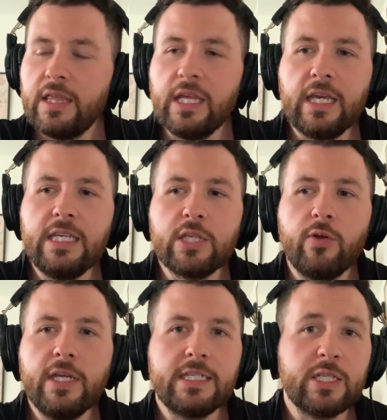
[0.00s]
I think he's
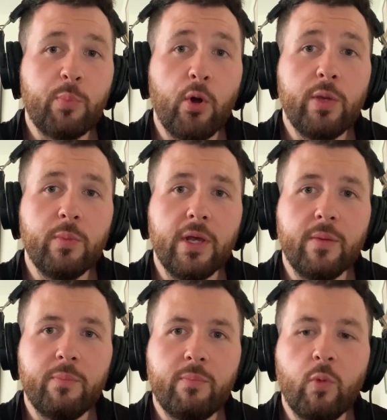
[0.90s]
only a
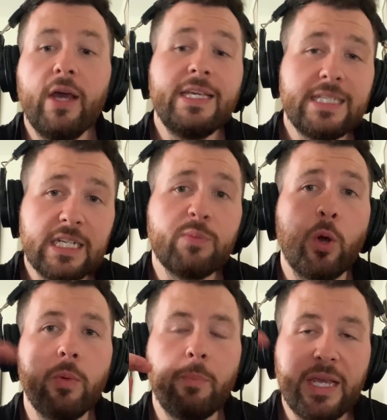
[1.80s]
disappointment. Well, he's a
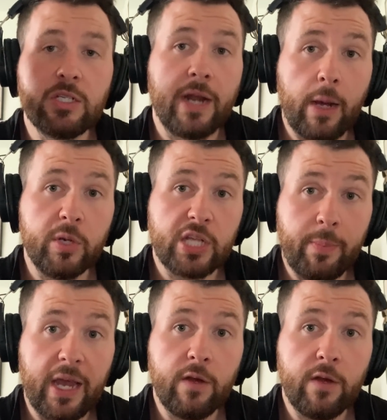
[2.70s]
disappointment based on how much they